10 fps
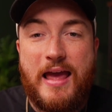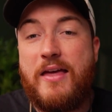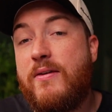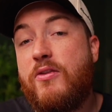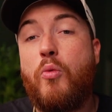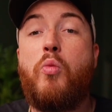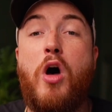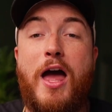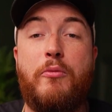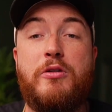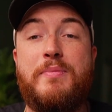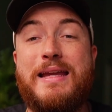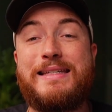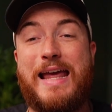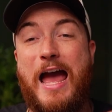And then the what would
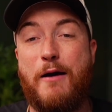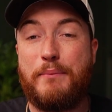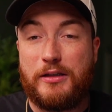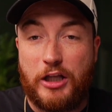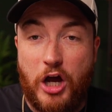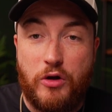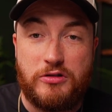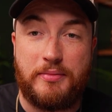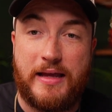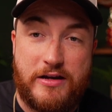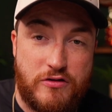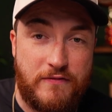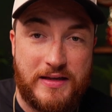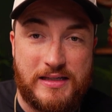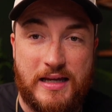be tap below to plan your
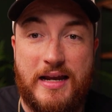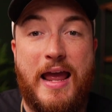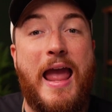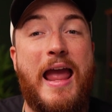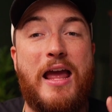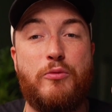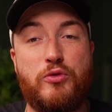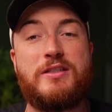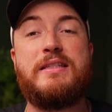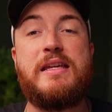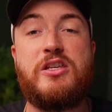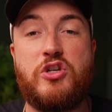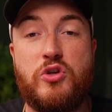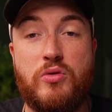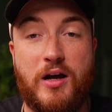visit, and we'll see
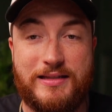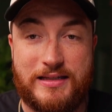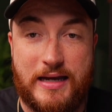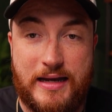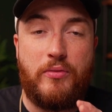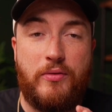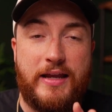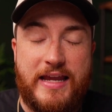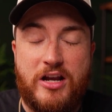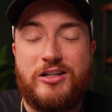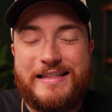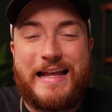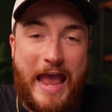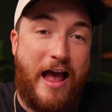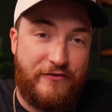you on Sunday. Here's the
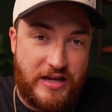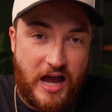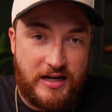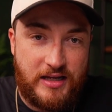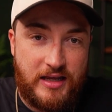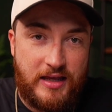caveat.